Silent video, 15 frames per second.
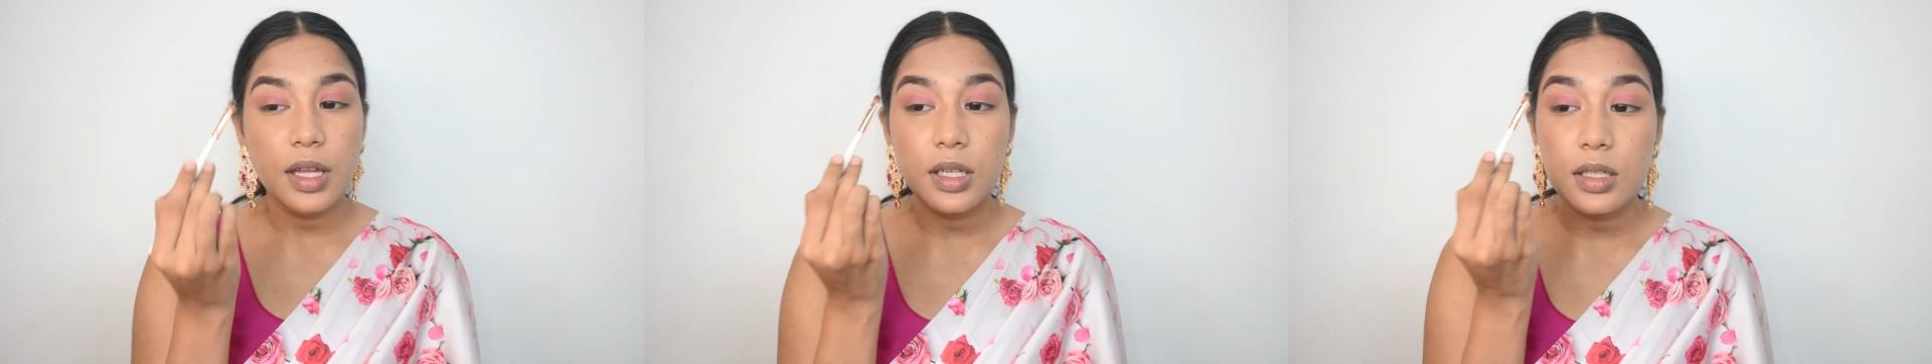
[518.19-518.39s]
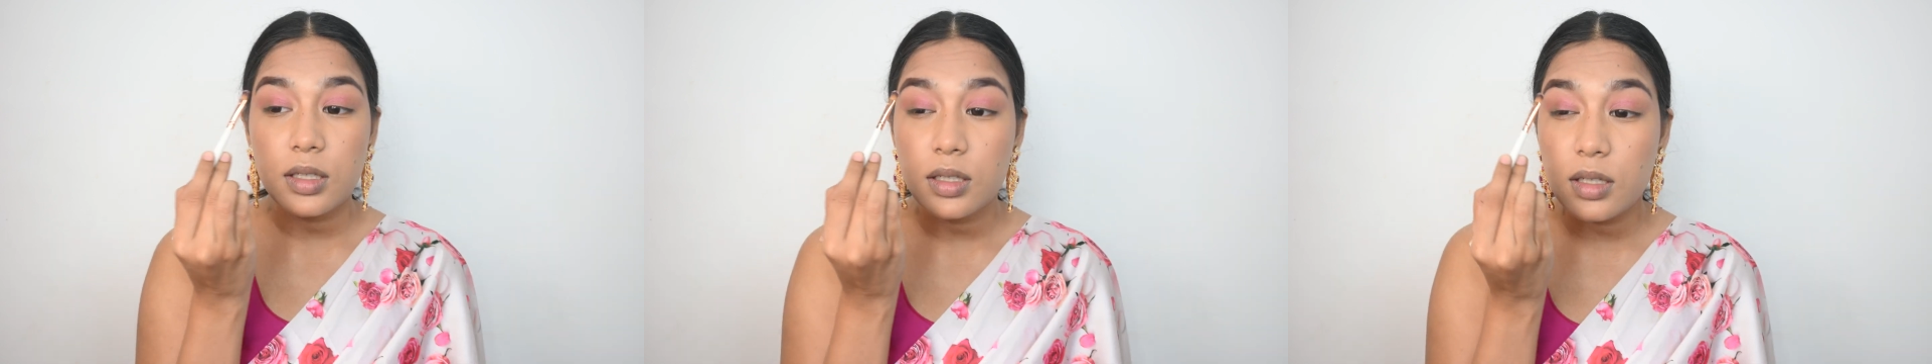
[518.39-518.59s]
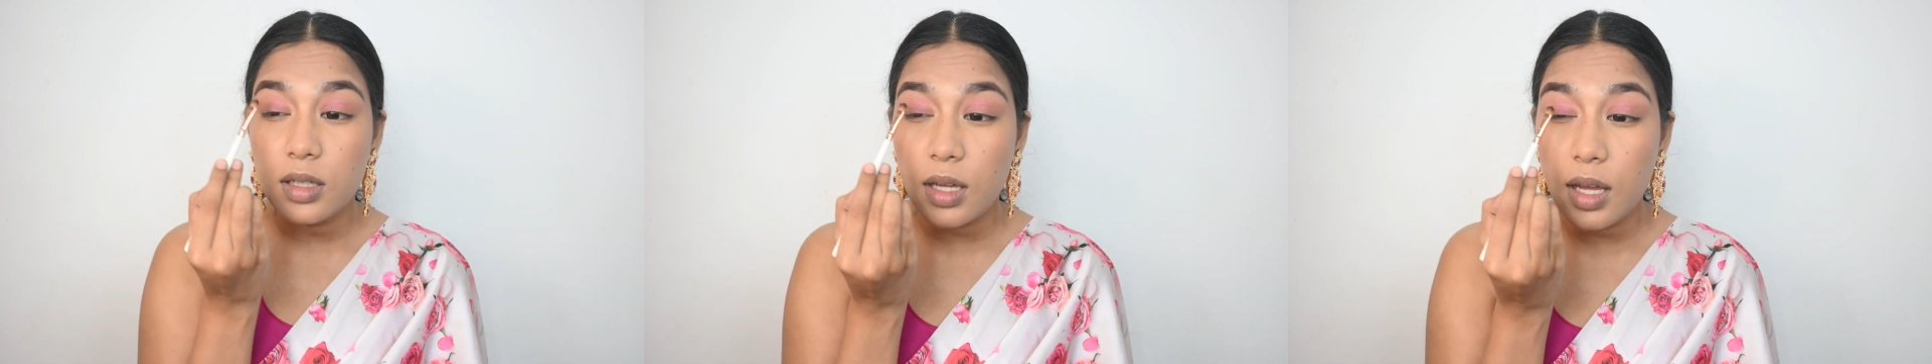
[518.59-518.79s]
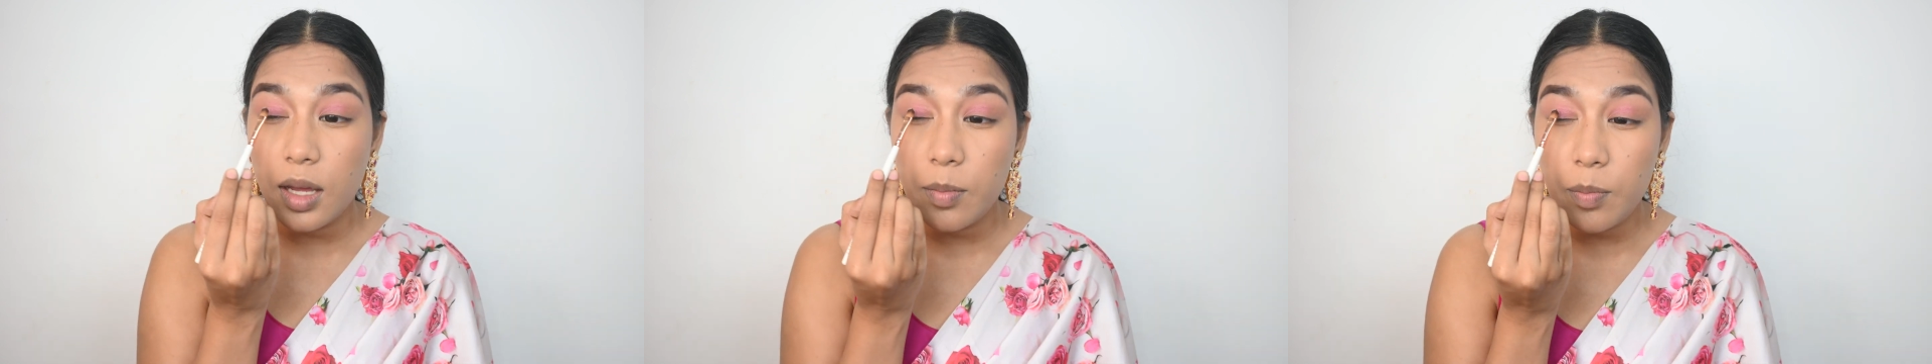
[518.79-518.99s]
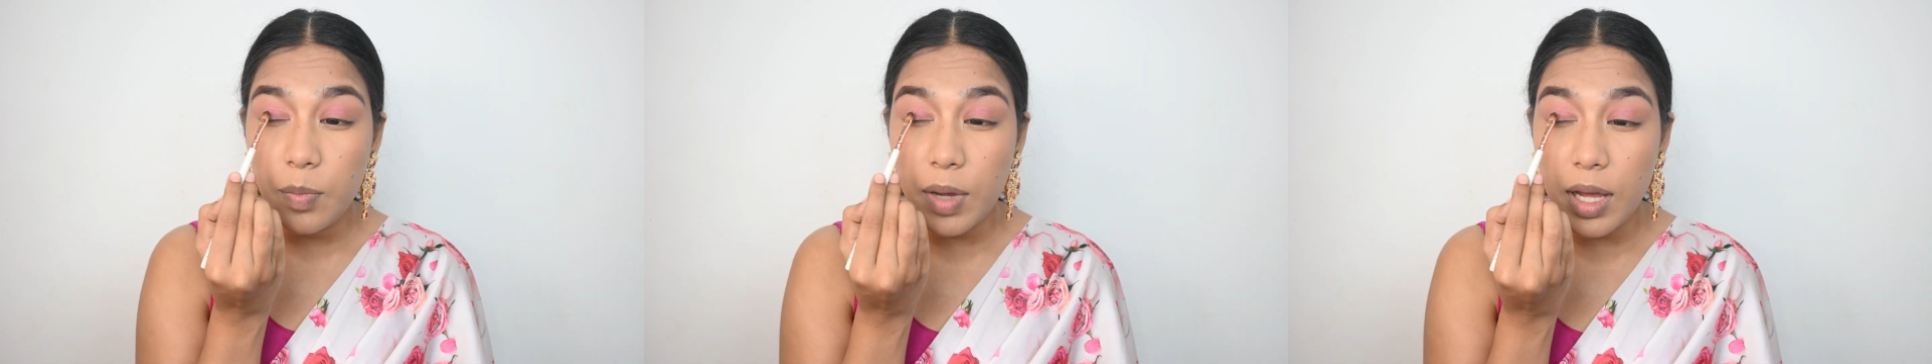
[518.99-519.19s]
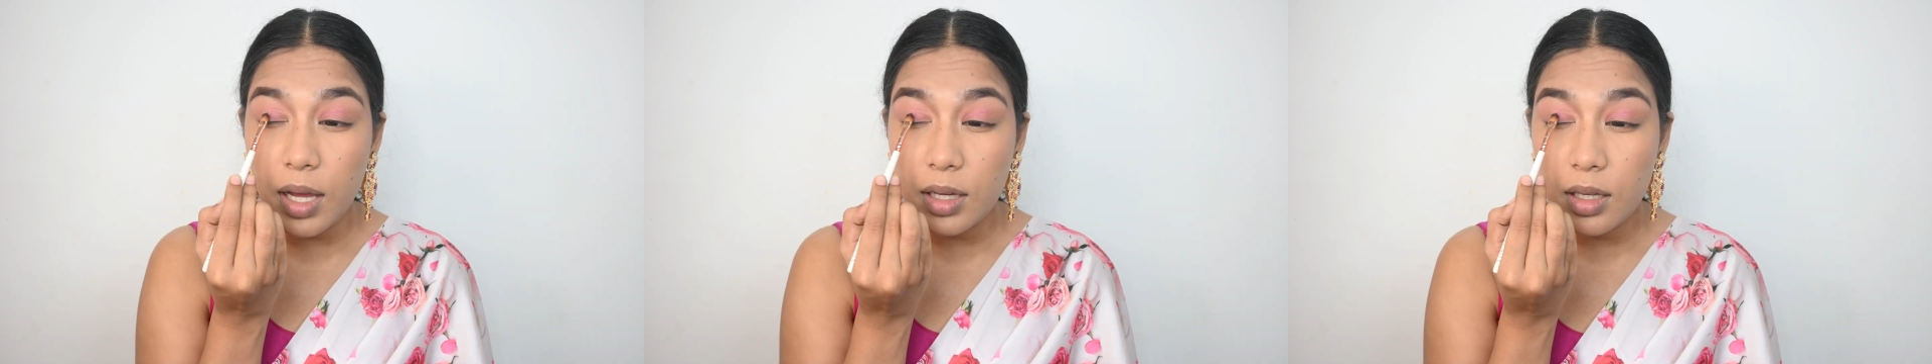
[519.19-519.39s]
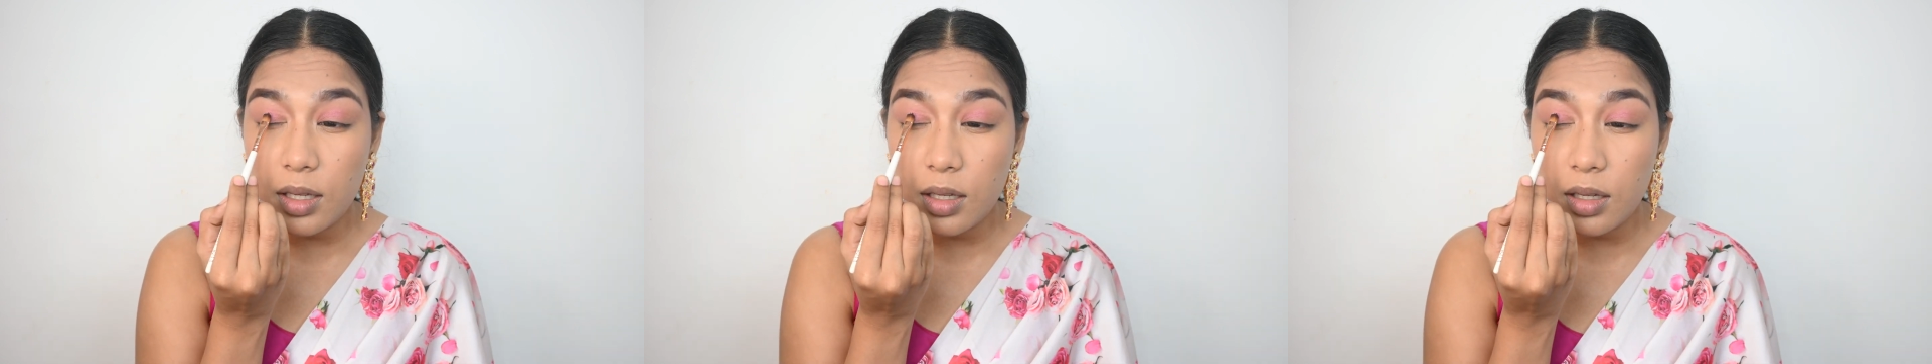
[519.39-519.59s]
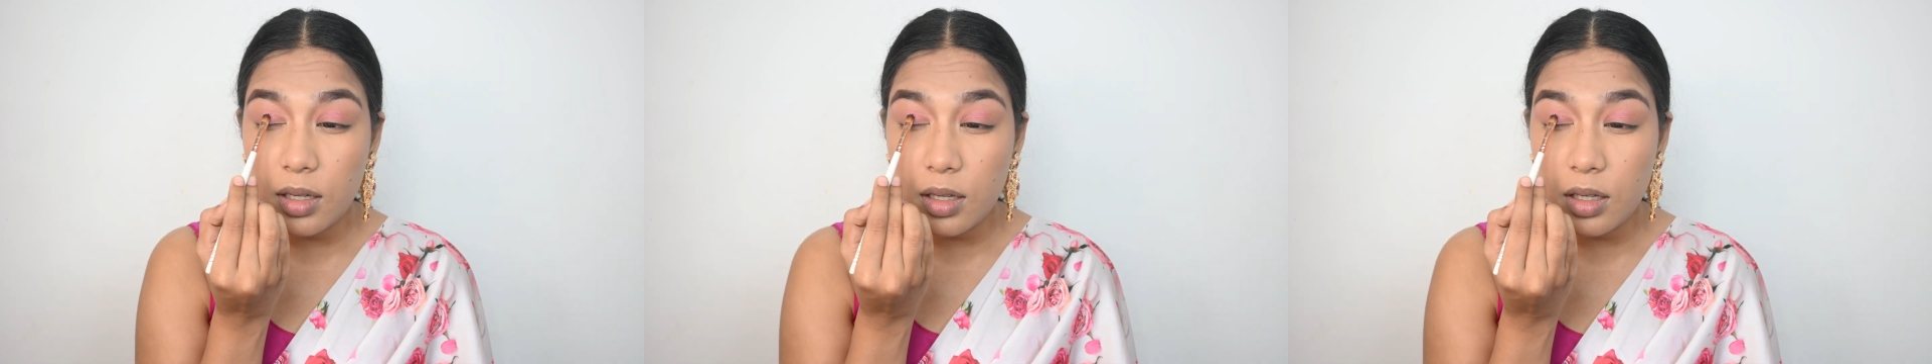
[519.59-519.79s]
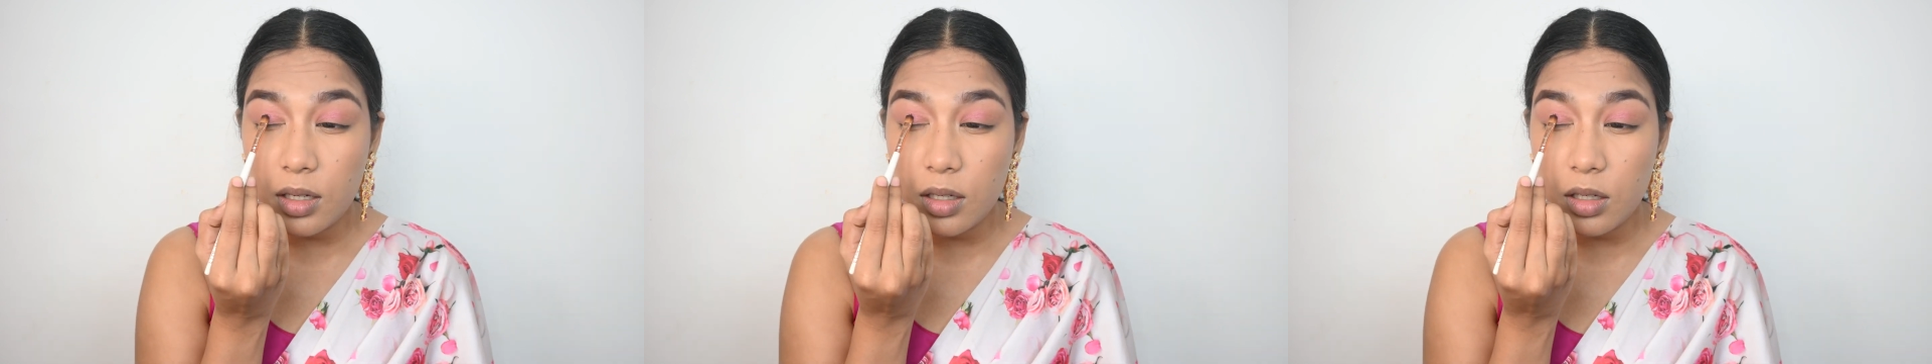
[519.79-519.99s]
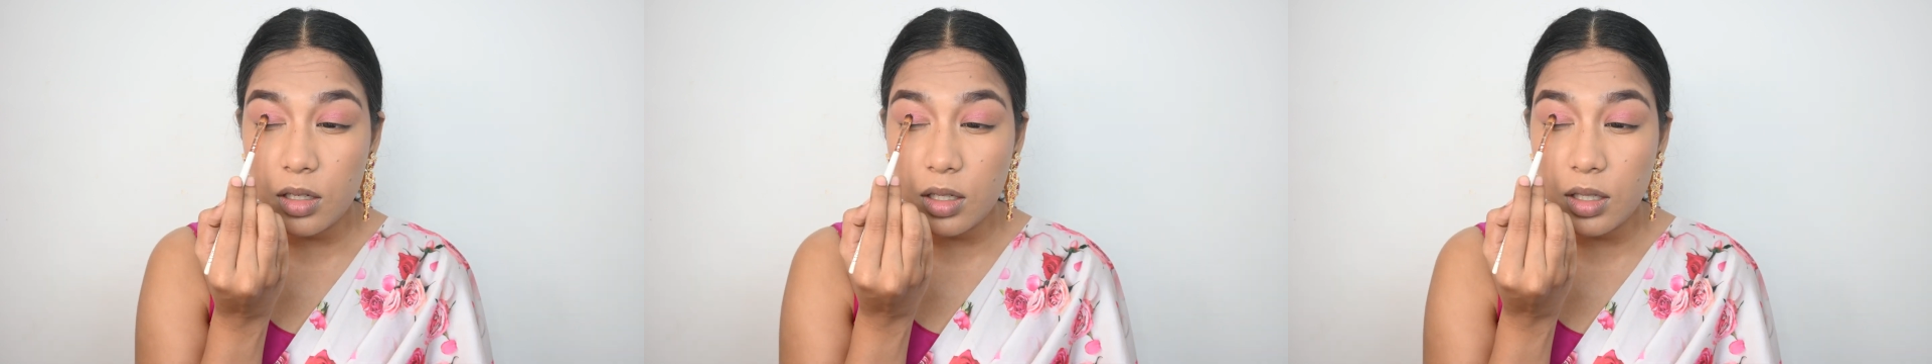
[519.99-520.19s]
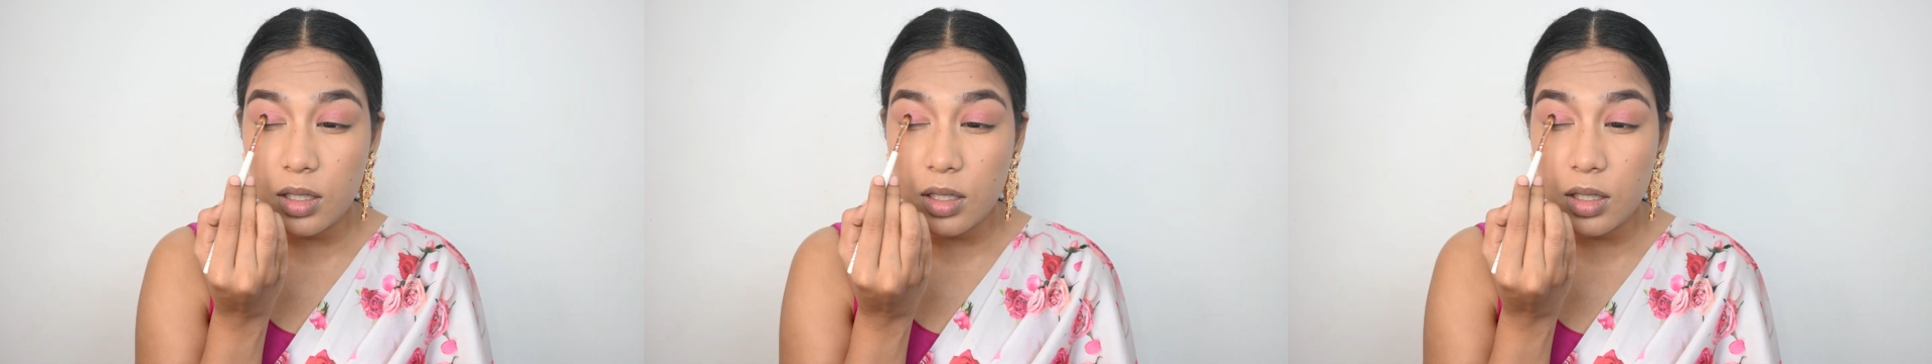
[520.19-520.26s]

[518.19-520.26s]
and I'm packing it